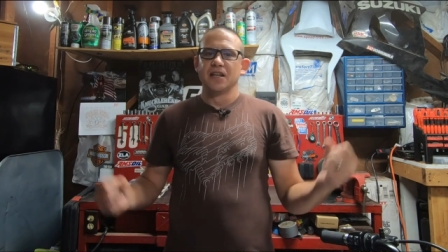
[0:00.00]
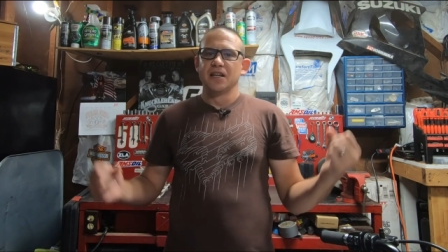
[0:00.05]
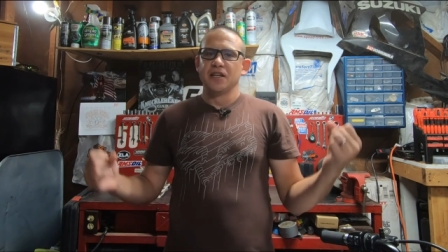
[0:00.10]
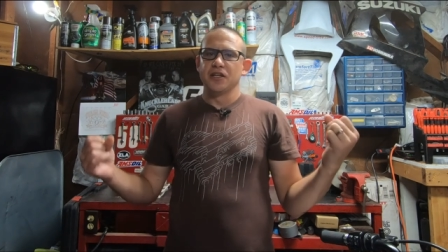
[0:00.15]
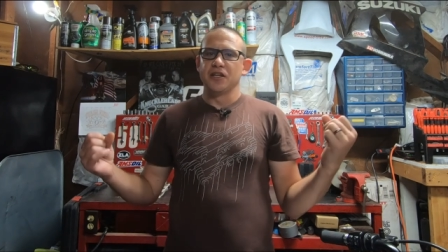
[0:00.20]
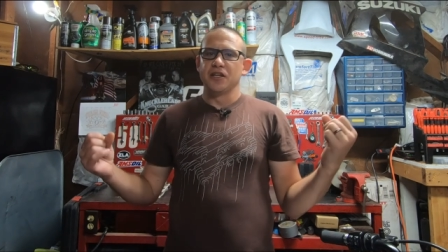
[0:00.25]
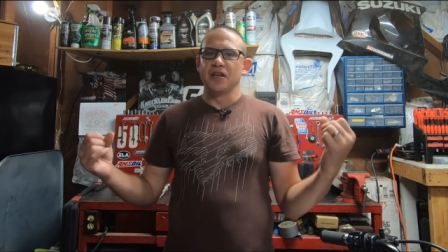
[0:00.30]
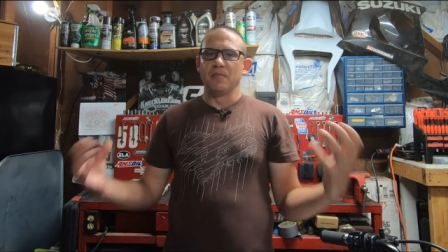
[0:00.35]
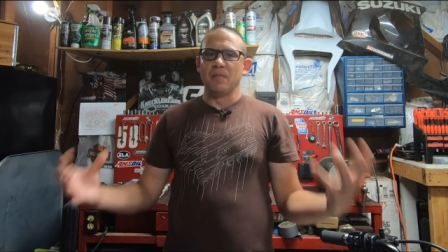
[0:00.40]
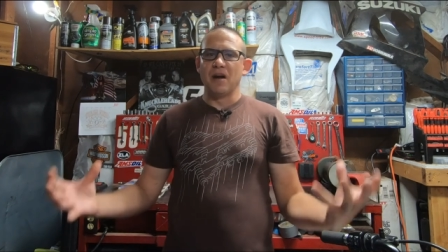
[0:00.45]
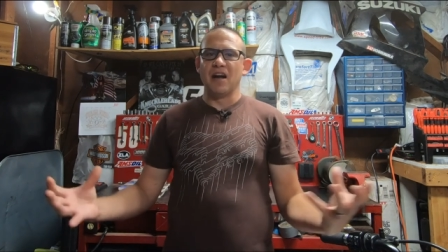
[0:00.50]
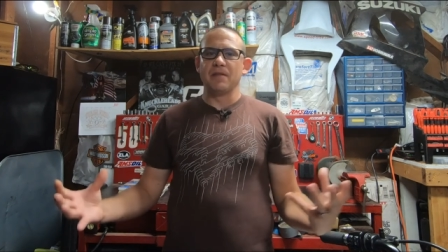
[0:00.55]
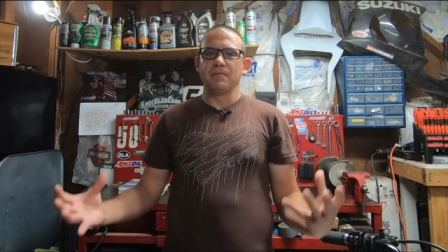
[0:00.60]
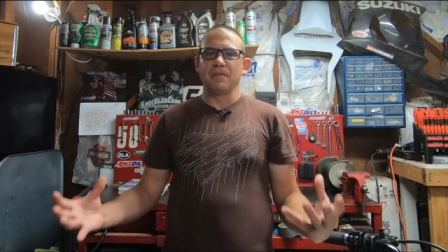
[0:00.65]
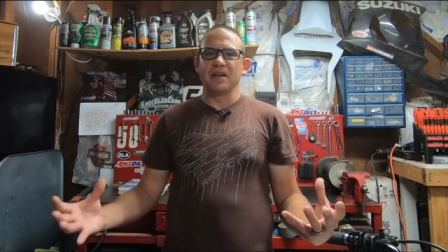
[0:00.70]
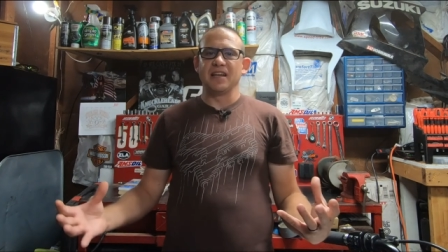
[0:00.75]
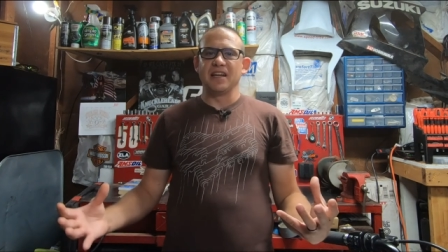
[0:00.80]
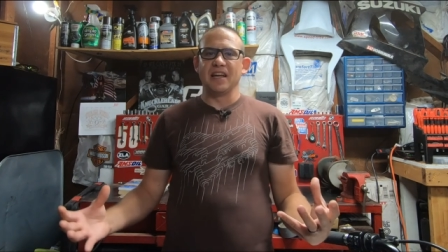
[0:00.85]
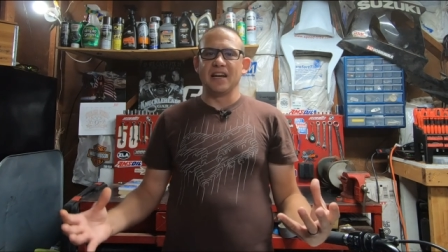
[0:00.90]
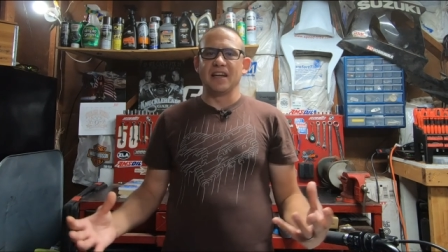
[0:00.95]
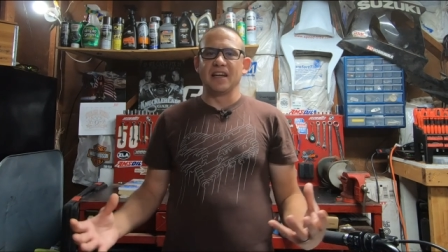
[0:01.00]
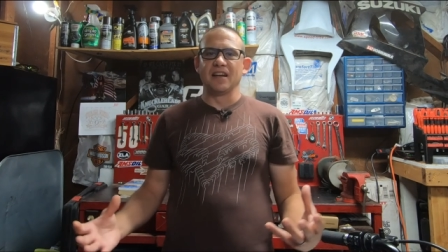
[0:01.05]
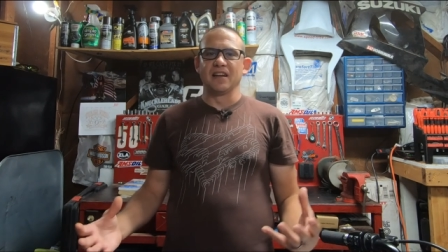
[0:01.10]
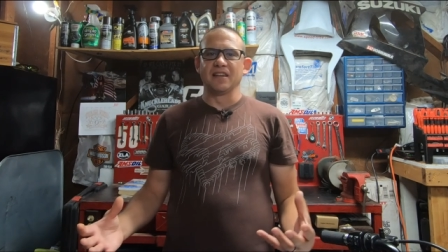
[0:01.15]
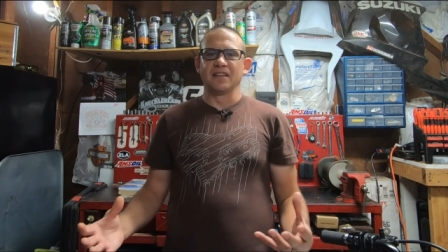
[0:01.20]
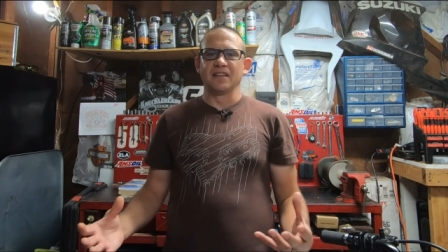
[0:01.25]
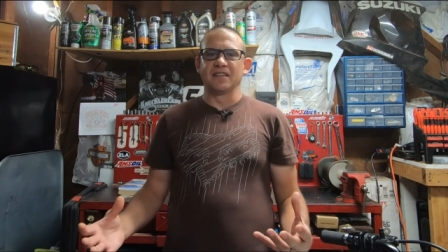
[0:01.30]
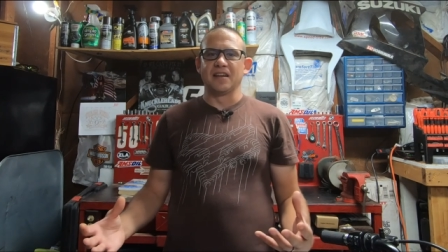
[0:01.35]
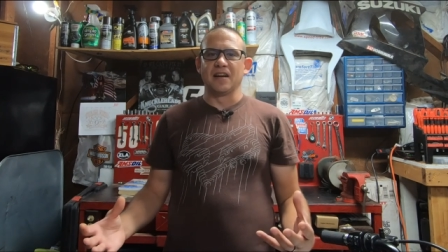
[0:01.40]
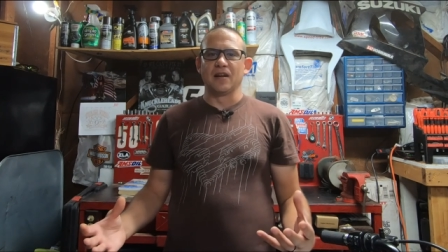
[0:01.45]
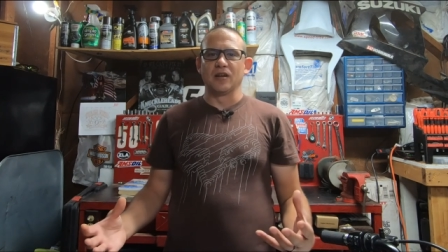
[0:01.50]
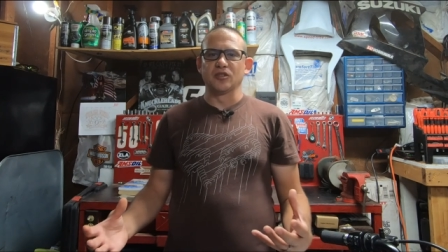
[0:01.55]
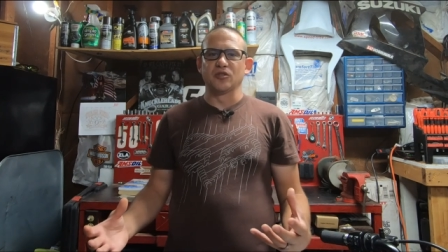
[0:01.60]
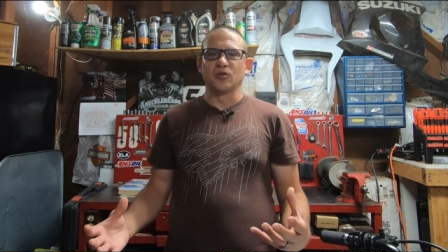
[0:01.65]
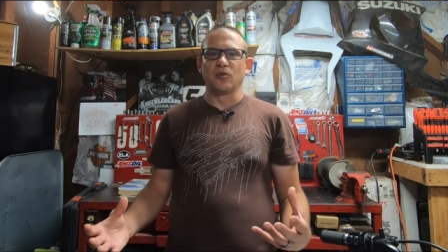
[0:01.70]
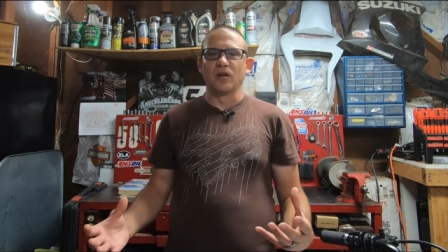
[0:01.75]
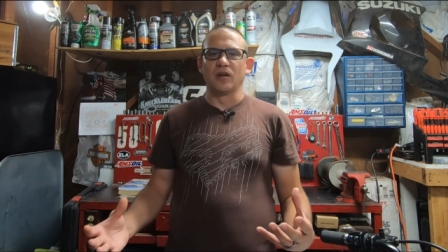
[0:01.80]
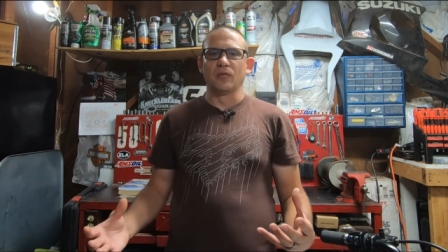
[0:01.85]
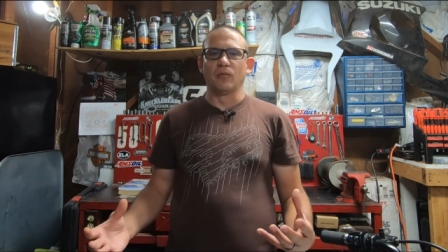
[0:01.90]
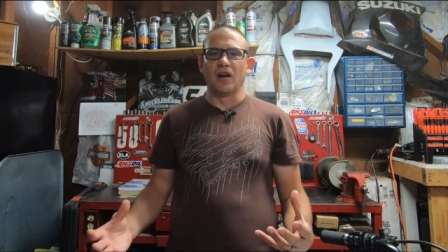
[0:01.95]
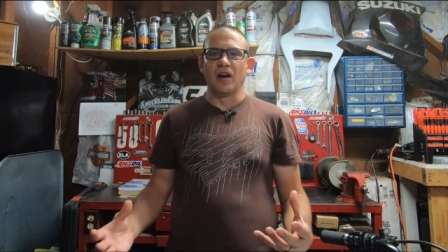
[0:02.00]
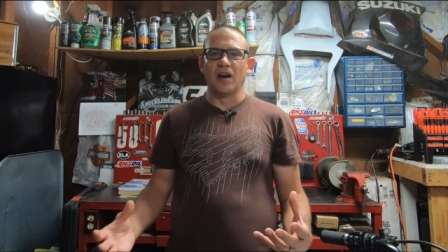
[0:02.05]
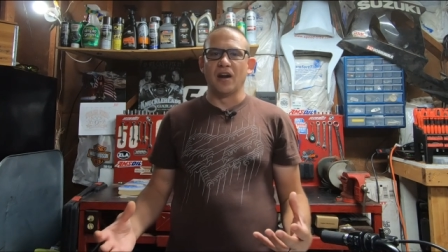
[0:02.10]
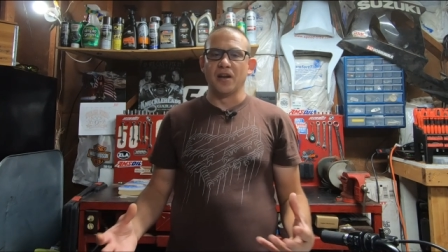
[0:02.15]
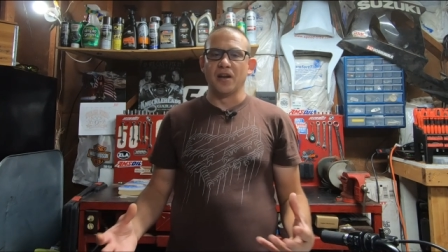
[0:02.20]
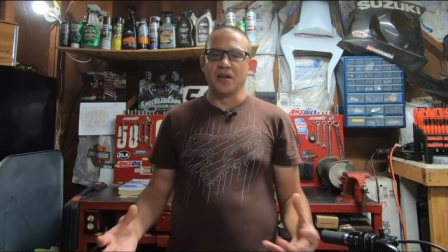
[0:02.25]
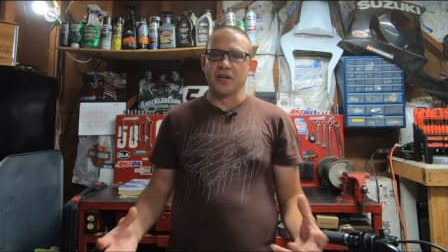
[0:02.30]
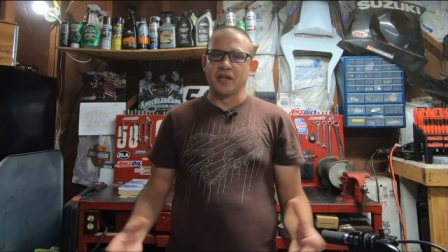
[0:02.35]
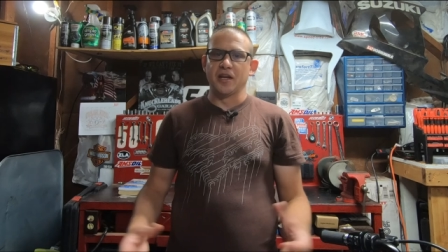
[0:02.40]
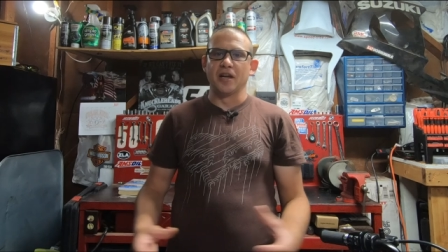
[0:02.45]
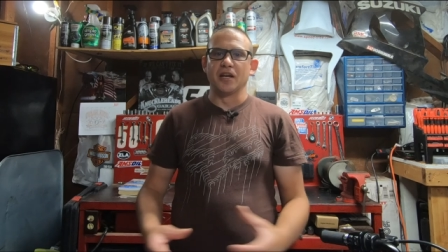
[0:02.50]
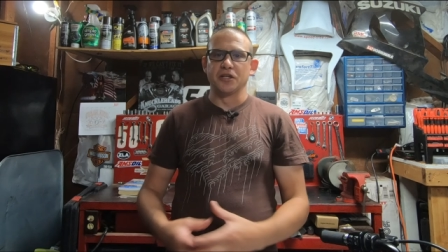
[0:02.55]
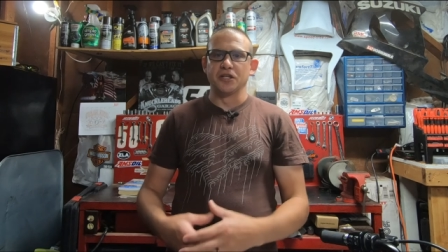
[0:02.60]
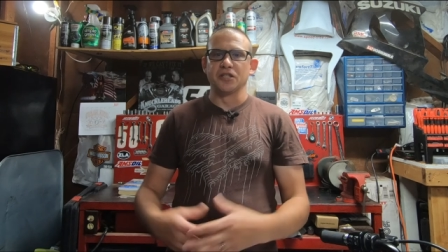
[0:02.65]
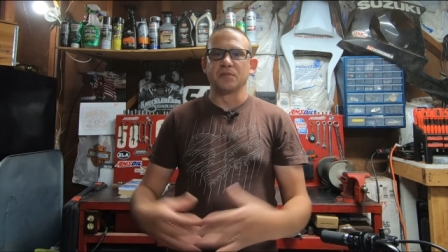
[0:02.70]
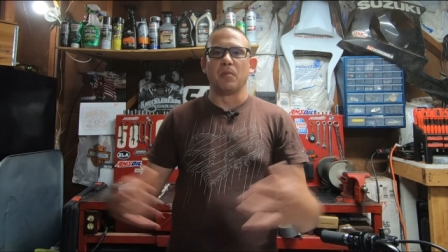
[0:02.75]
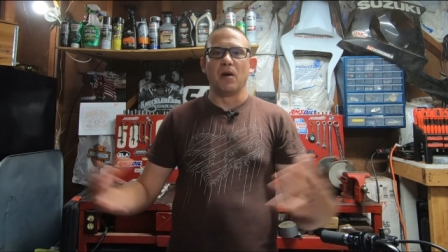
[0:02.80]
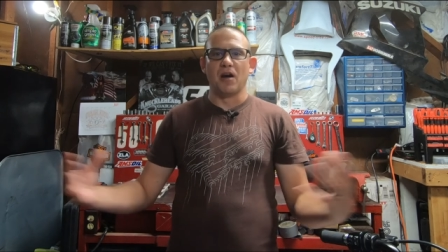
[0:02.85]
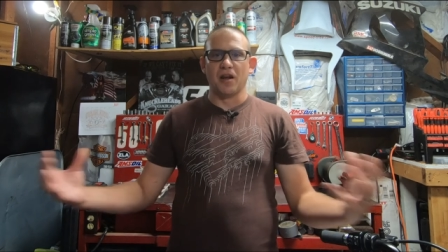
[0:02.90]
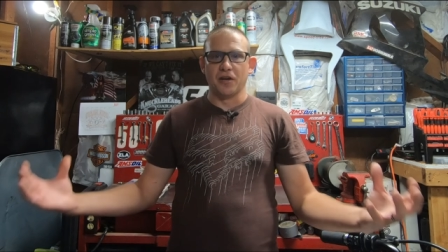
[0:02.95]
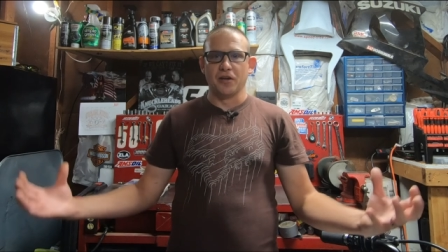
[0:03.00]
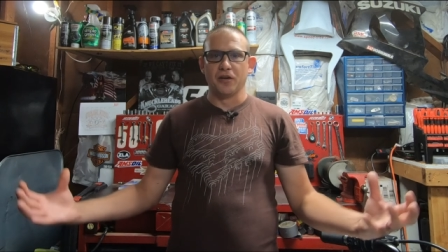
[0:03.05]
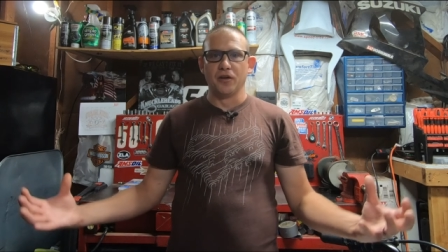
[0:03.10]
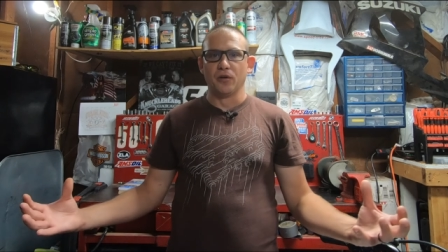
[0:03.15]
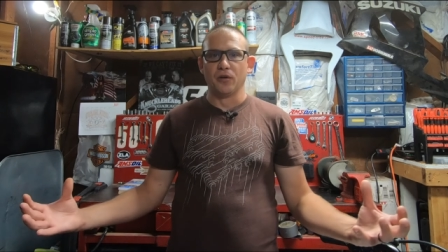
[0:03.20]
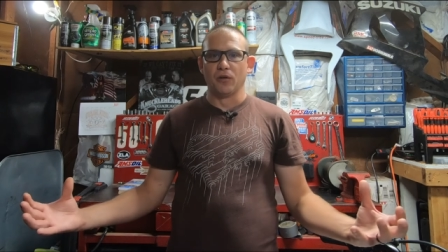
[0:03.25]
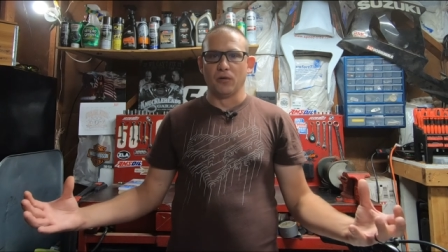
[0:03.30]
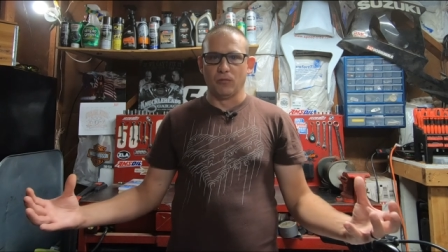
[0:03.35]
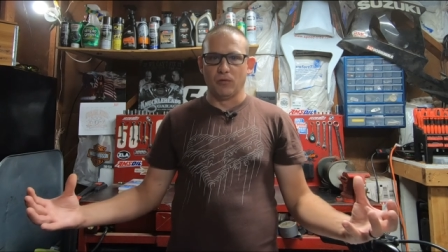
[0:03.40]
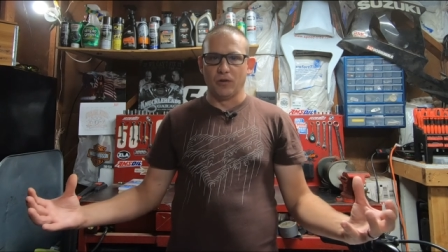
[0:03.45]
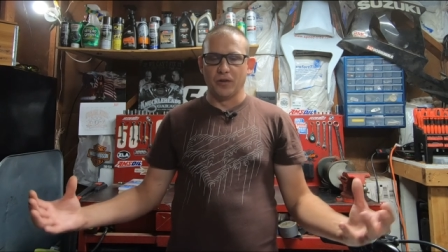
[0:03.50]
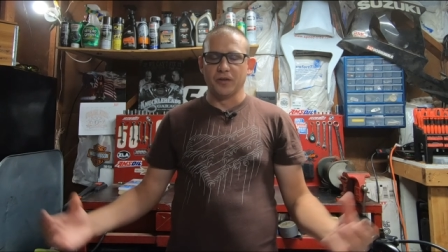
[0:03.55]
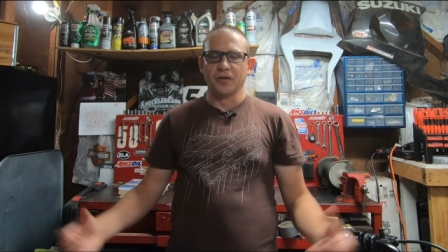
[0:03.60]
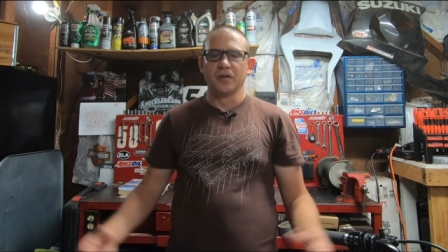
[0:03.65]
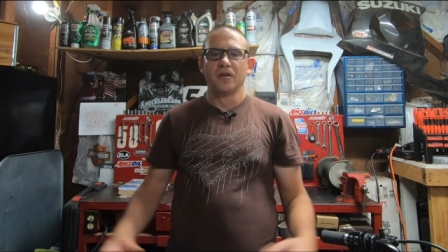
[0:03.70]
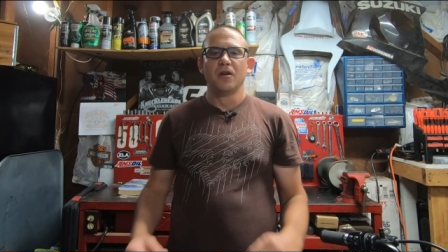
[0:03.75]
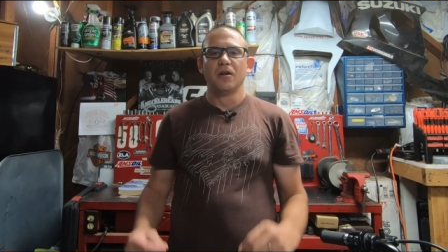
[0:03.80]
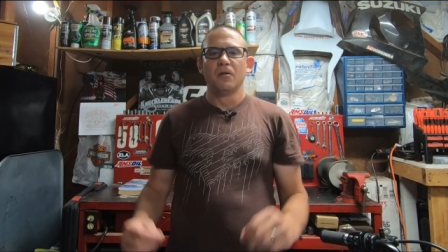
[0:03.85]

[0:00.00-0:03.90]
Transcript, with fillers: you might be getting into the territory where you could have just bought a newer one.